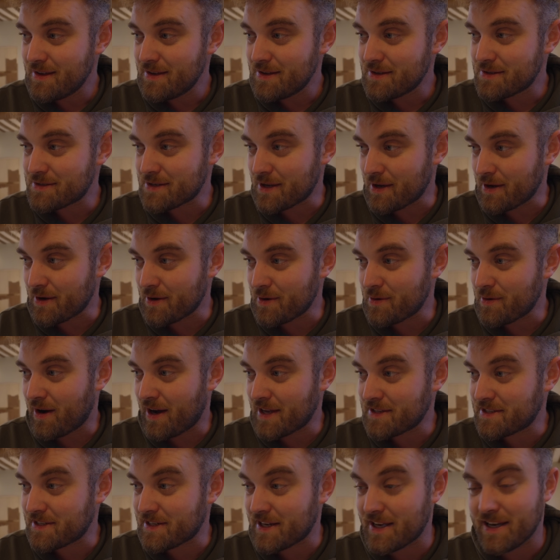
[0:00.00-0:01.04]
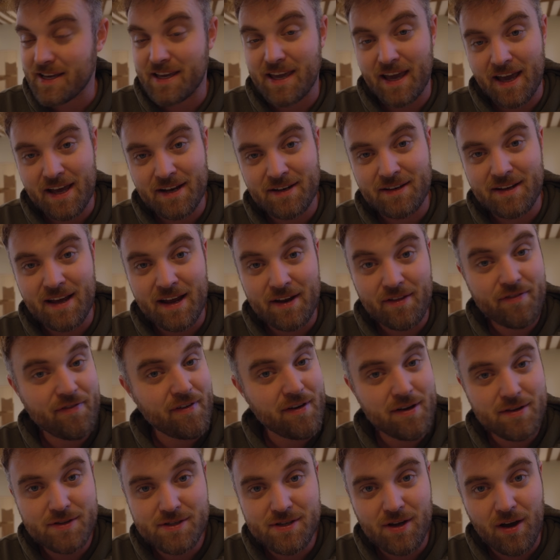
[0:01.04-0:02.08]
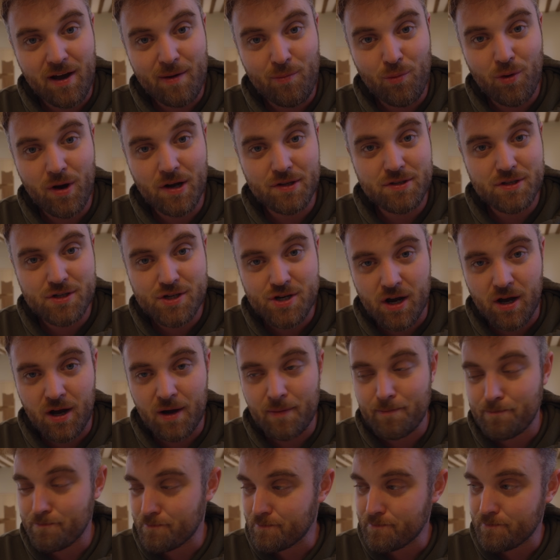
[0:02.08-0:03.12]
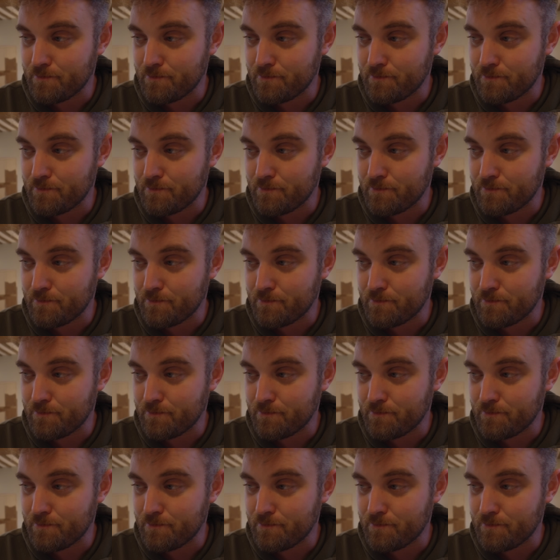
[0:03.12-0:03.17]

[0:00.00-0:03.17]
so I did it again, and the third time worked a charm.